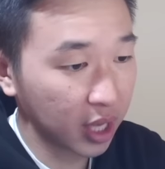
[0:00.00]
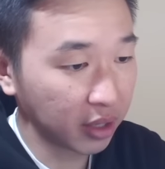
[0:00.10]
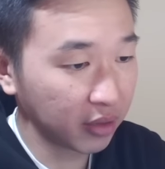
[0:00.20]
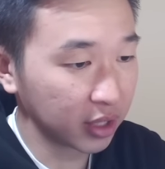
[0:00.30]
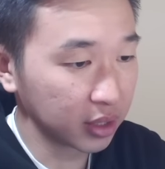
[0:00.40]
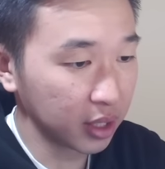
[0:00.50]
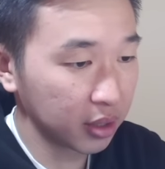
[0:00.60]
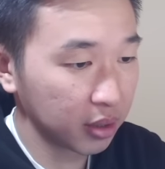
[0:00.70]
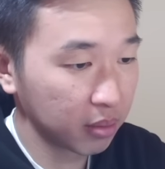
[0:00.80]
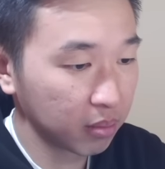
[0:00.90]
Hailey Van
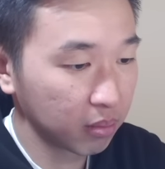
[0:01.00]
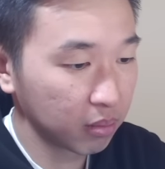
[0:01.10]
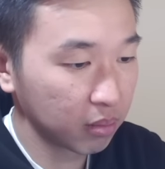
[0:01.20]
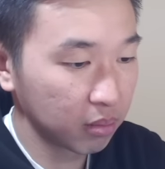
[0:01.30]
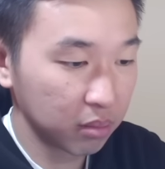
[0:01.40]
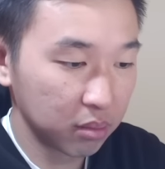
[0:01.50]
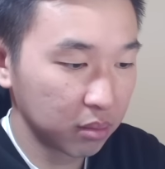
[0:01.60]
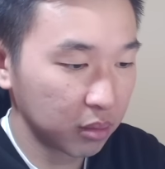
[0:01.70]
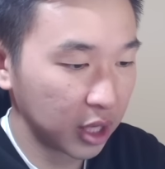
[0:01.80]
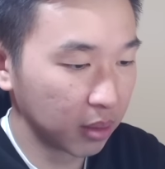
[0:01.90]
Lith.
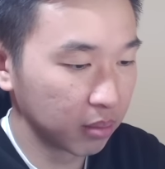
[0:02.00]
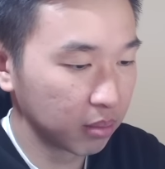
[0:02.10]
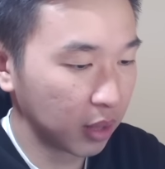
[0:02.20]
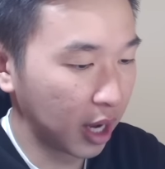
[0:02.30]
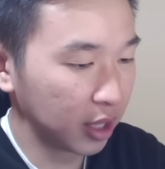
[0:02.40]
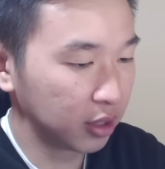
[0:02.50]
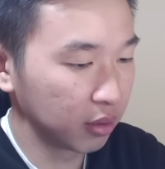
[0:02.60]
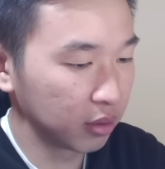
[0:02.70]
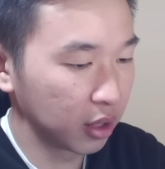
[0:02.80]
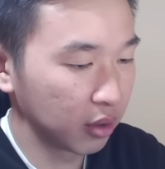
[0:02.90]
Yeah. I
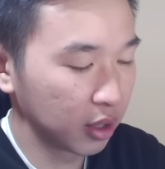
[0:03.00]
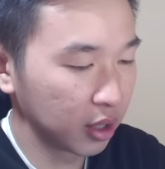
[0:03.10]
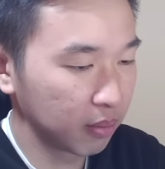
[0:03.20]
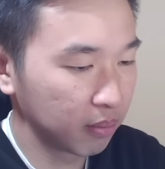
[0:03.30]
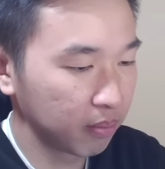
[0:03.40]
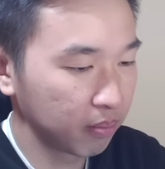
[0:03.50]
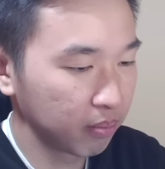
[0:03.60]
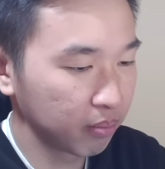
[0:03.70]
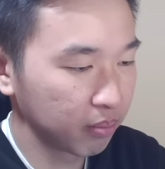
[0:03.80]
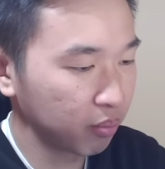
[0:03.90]
don't know um,
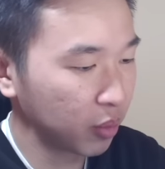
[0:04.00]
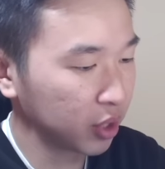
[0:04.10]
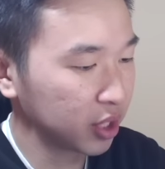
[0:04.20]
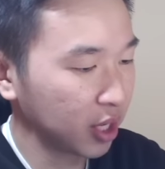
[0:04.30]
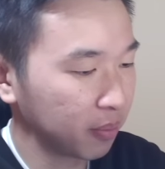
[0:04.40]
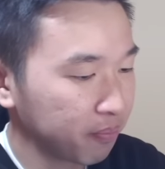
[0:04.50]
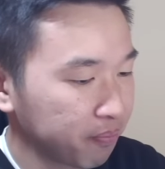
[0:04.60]
what to say.